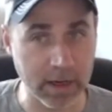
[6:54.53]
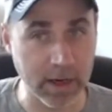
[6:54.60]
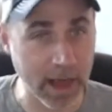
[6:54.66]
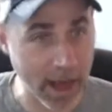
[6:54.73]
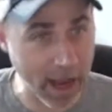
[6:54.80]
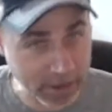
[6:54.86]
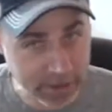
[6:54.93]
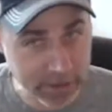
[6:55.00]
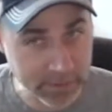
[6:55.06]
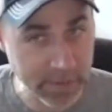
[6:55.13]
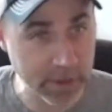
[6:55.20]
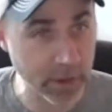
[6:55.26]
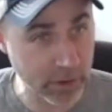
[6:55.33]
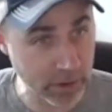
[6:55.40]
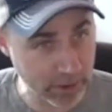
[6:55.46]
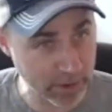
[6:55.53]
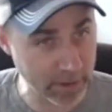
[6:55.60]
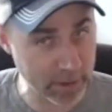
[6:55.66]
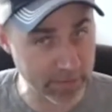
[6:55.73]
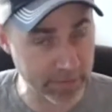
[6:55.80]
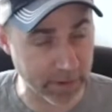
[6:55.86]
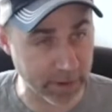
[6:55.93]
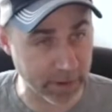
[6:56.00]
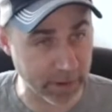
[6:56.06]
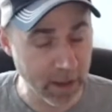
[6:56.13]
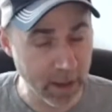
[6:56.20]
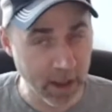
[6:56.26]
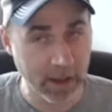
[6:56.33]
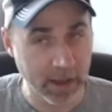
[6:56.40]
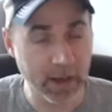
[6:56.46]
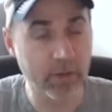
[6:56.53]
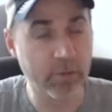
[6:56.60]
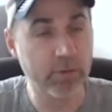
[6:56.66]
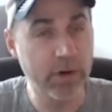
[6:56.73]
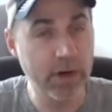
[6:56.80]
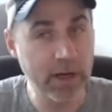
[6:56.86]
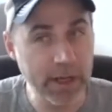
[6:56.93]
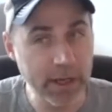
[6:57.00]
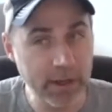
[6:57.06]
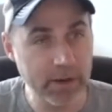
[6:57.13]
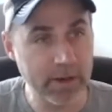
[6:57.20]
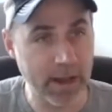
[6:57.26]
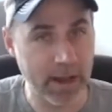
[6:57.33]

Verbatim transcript: And I actually made a good living and a really good,